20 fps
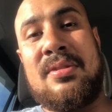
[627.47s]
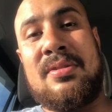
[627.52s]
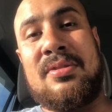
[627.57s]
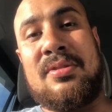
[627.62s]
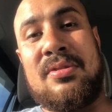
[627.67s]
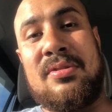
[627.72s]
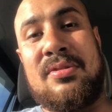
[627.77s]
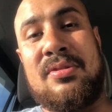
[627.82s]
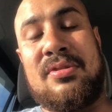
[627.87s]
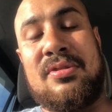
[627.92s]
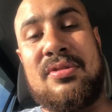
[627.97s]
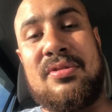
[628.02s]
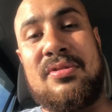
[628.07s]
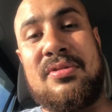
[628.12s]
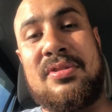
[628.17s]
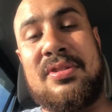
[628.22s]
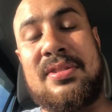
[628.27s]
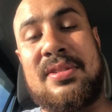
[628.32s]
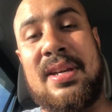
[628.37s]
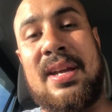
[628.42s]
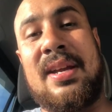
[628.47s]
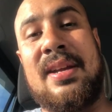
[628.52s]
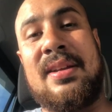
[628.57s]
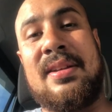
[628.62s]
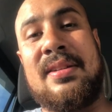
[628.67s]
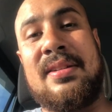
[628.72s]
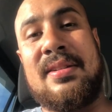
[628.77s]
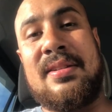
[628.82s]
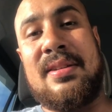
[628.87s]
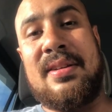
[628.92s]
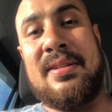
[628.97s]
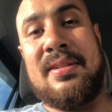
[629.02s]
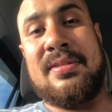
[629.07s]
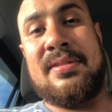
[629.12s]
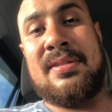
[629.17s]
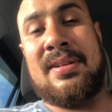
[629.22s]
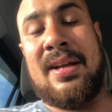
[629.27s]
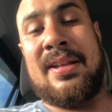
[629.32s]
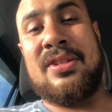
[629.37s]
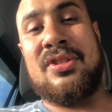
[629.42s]
to stay in
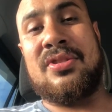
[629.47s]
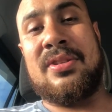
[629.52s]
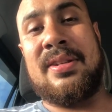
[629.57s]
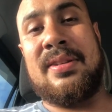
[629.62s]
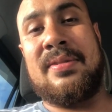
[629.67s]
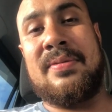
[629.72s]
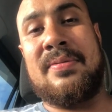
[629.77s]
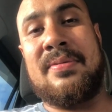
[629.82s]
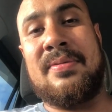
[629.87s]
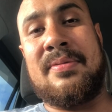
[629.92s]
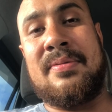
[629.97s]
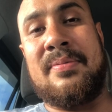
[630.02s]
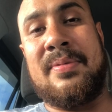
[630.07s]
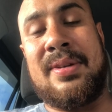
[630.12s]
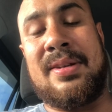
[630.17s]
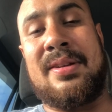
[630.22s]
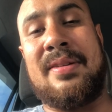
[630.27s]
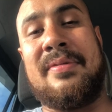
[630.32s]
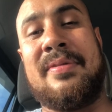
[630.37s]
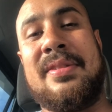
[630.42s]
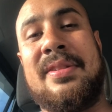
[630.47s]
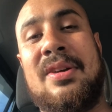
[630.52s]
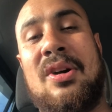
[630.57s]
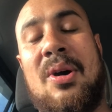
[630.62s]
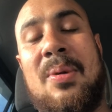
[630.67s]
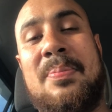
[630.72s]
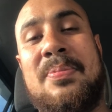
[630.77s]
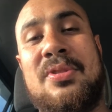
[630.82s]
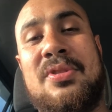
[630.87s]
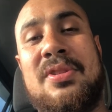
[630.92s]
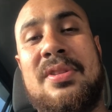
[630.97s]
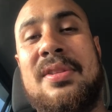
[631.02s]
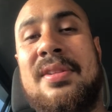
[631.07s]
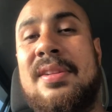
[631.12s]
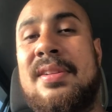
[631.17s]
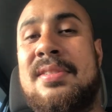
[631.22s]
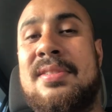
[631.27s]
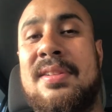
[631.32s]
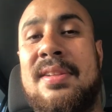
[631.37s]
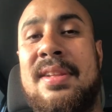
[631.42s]
his country when given the
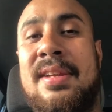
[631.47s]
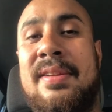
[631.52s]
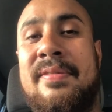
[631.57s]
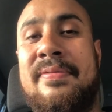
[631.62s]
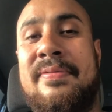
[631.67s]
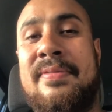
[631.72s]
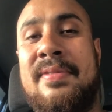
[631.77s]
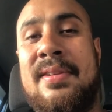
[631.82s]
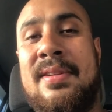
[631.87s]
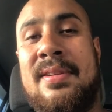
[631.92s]
opportunity to leave,